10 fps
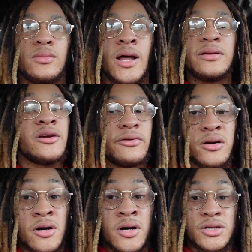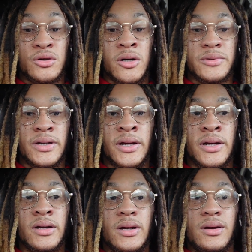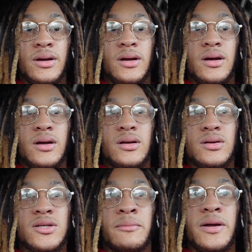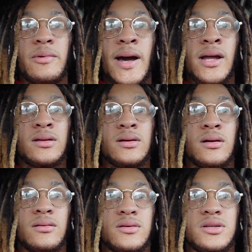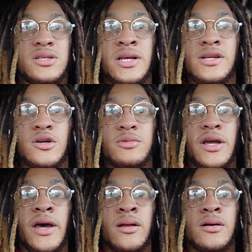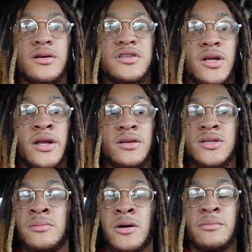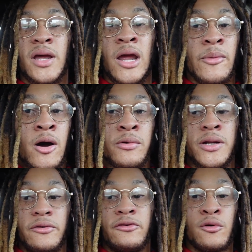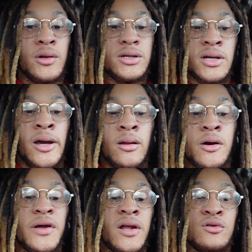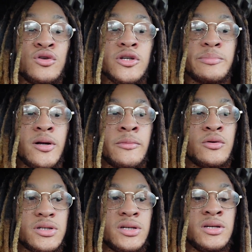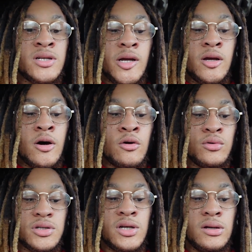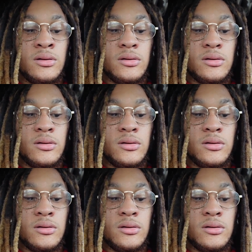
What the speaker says: like different cars, you know what I'm saying, some people had to stitch them together, and some of them came already fully together. All you had to do is just put them on the seats, take your old seat